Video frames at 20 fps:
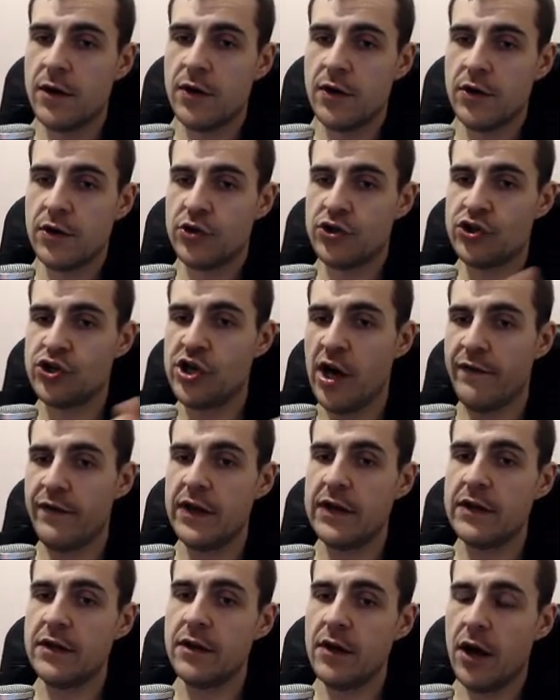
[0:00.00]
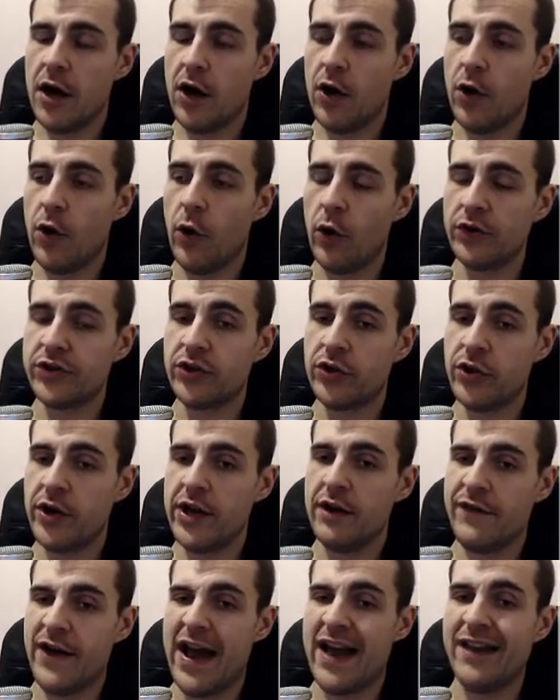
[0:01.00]
shove in a whole tray
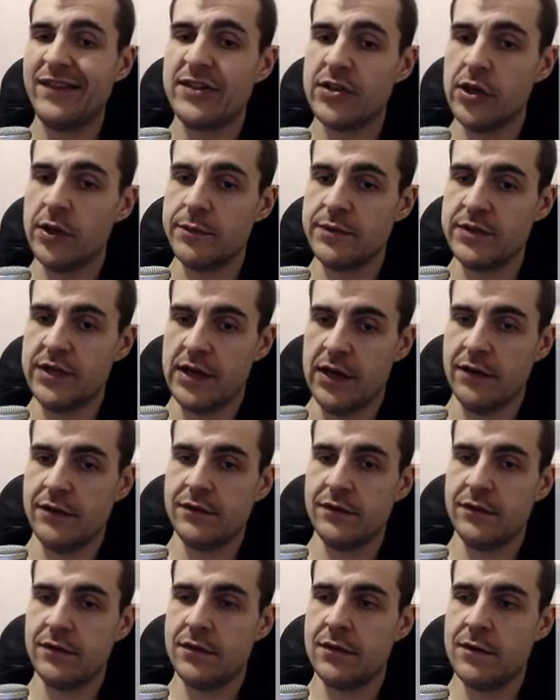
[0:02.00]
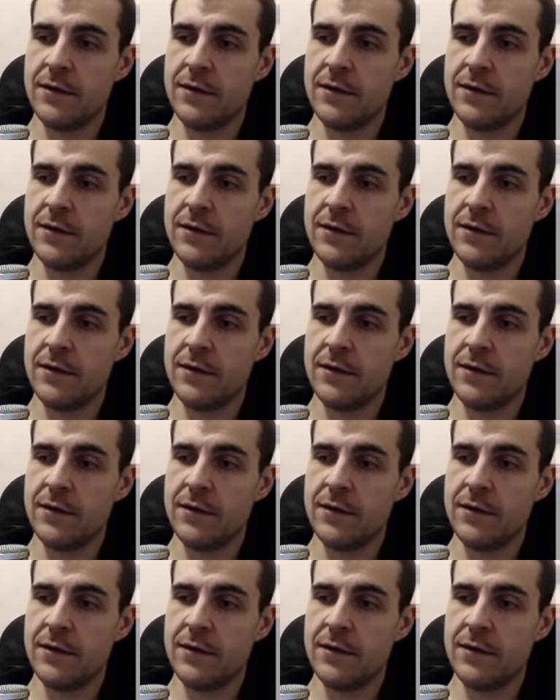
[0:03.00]
of ice cubes in it.